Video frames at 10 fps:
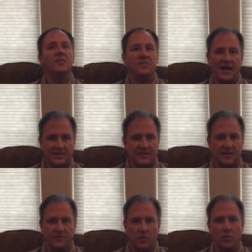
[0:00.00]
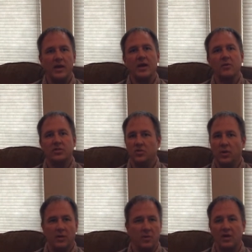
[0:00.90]
That's different. Right now, he's
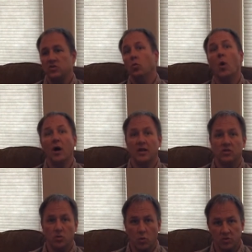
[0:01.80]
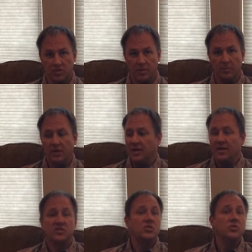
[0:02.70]
doing it as you are walking towards him.
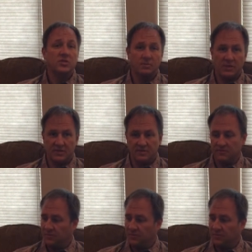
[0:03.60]
It's too submissive.